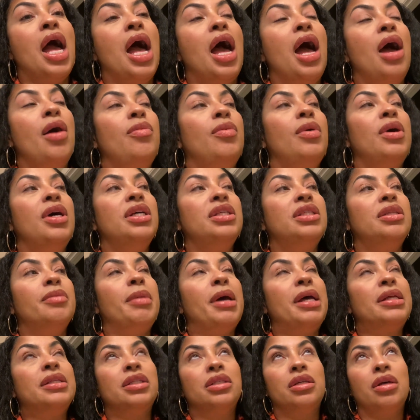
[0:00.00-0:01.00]
I was
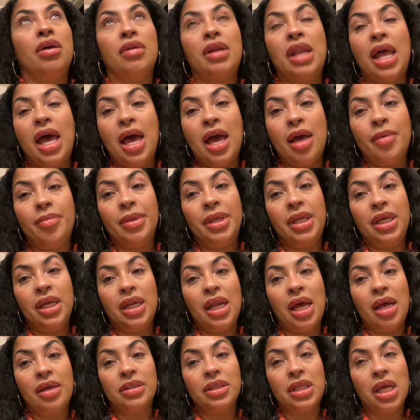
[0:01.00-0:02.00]
about to go live, but then
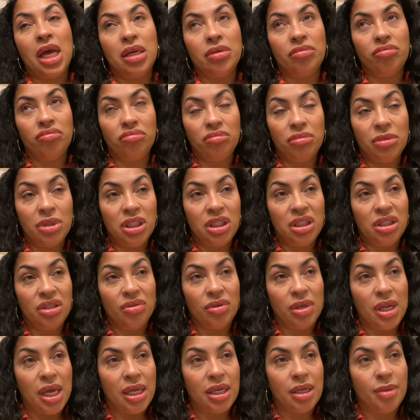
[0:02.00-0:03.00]
I was like, it's
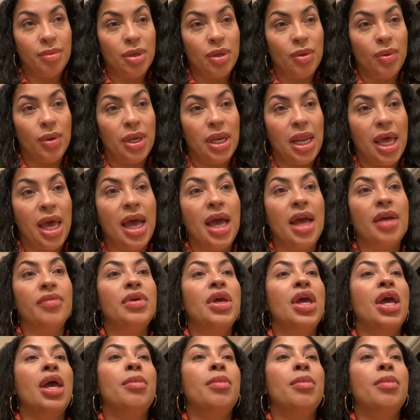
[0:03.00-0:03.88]
too late to be going live.